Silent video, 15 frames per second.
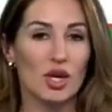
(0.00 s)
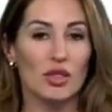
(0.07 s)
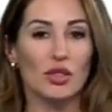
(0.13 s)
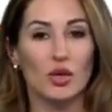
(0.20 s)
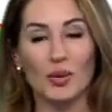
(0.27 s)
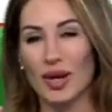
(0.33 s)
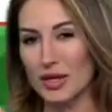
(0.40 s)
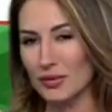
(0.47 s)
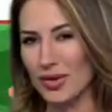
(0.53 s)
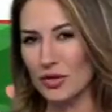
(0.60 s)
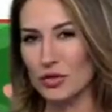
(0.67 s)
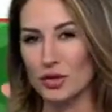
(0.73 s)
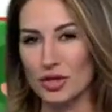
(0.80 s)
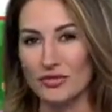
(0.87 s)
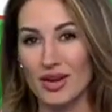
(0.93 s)
They're right around
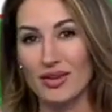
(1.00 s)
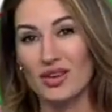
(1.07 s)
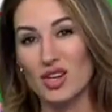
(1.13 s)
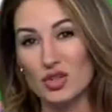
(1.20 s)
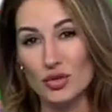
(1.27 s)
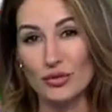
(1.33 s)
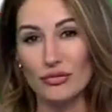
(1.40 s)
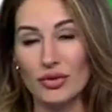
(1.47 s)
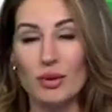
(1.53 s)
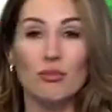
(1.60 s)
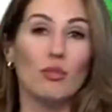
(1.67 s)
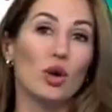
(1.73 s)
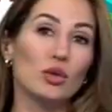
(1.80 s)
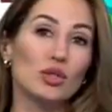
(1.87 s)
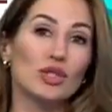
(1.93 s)
3,500 feet
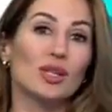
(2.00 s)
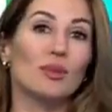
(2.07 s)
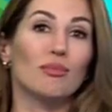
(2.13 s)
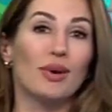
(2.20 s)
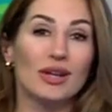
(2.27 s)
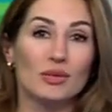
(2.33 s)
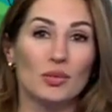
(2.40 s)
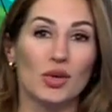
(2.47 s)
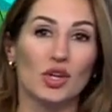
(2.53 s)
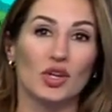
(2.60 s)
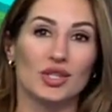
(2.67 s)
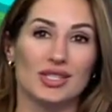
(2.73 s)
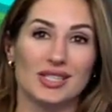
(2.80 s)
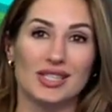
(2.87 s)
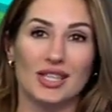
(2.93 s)
mostly, but we
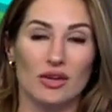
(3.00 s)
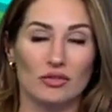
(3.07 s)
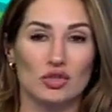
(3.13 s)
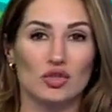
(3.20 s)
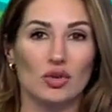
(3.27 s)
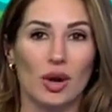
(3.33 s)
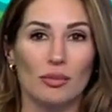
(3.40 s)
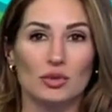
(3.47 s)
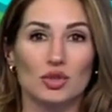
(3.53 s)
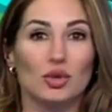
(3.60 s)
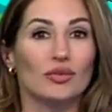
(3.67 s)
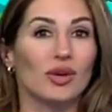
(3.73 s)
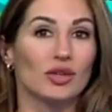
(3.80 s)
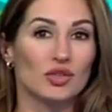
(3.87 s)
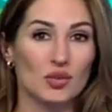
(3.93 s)
could see levels dropping to
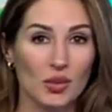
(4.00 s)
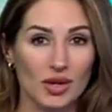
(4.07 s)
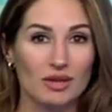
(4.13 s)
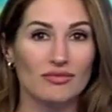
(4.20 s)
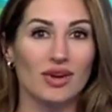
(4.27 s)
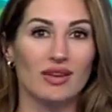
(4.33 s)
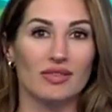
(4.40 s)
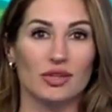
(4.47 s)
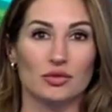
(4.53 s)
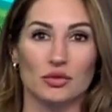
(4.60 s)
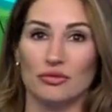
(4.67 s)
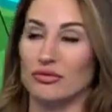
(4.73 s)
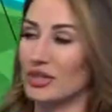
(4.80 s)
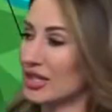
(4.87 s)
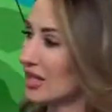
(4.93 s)
around
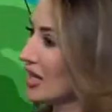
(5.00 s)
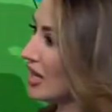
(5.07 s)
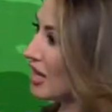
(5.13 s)
2,500 feet.